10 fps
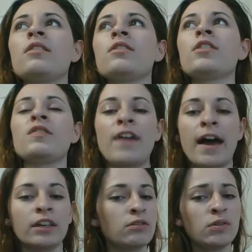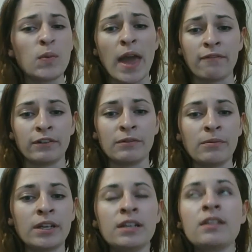there's value to
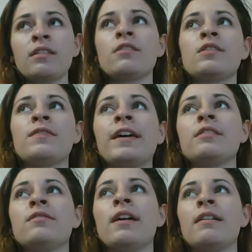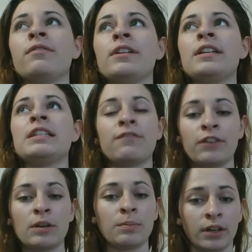everyone, there's value to every
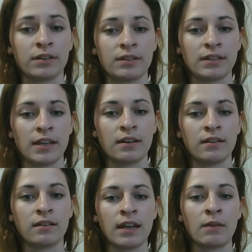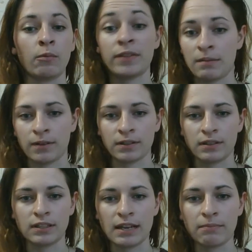different person and what they bring to
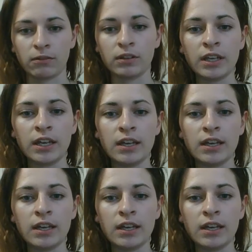the table,